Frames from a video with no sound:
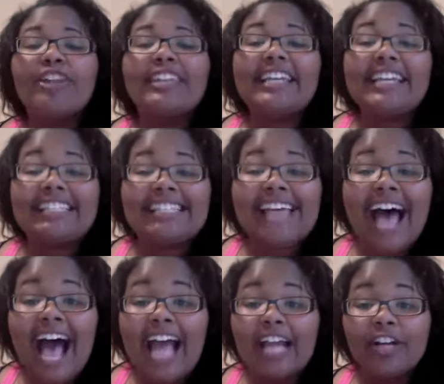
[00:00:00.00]

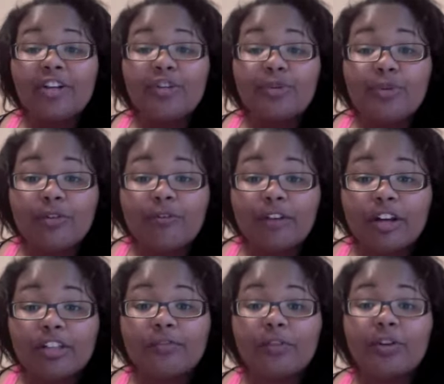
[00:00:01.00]
entire
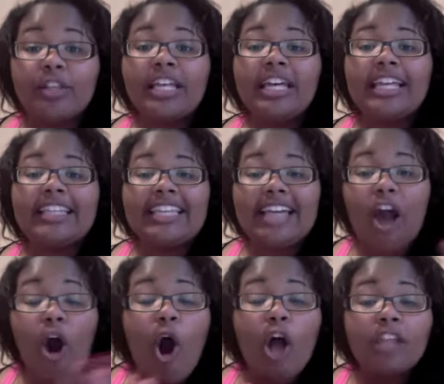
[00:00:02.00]
universe, for the
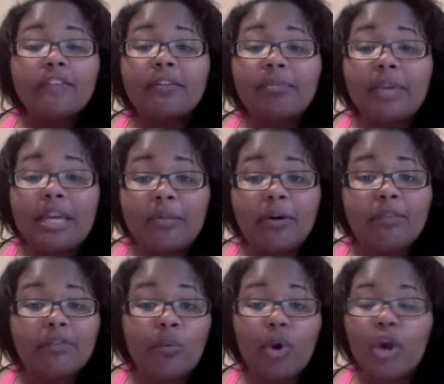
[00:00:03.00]
all of the people of
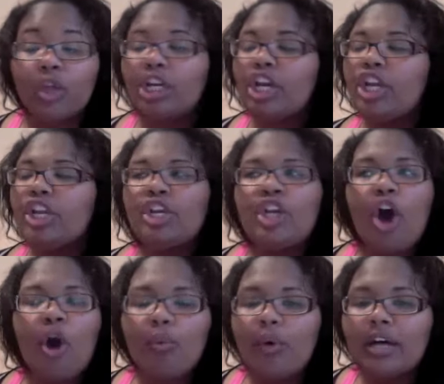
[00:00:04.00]
the world.
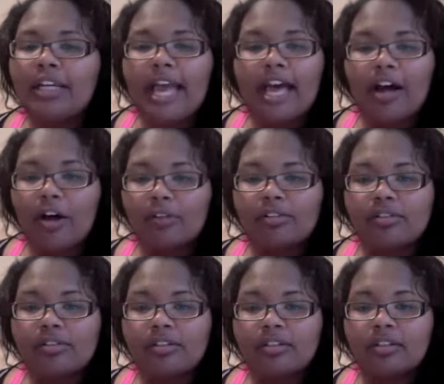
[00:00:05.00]
No one
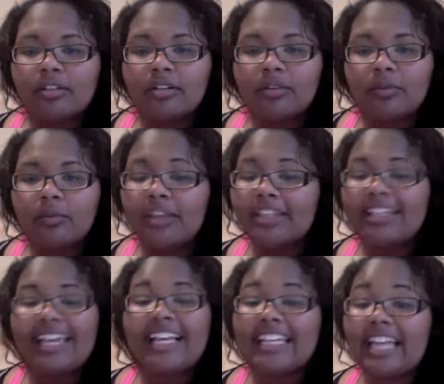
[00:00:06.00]
else, whether
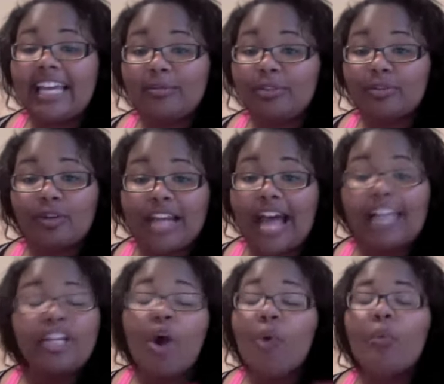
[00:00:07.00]
they claim to or not,
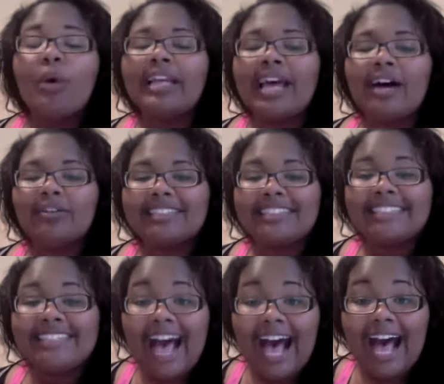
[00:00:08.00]
no one else
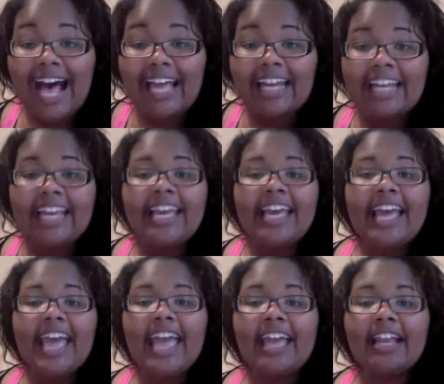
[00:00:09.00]
died
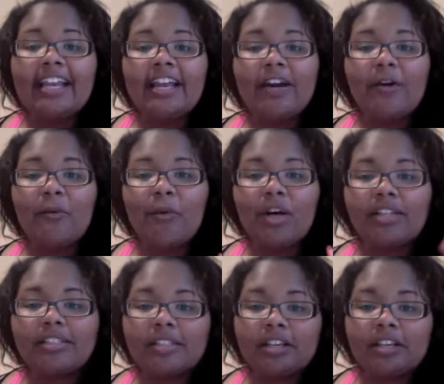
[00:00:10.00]
and was